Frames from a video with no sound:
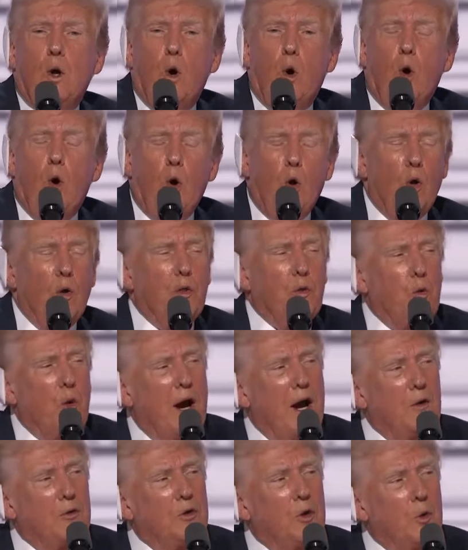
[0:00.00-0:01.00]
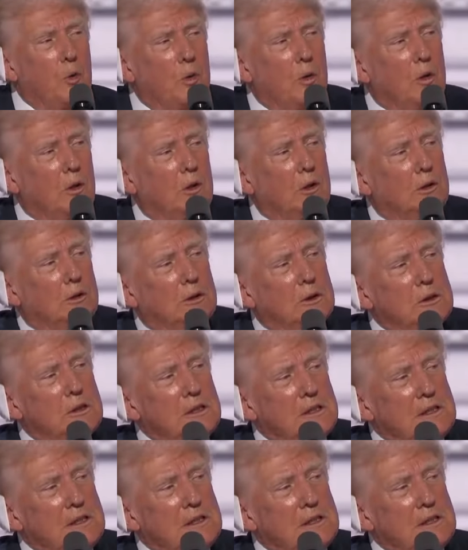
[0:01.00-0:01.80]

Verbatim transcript: all throughout the world.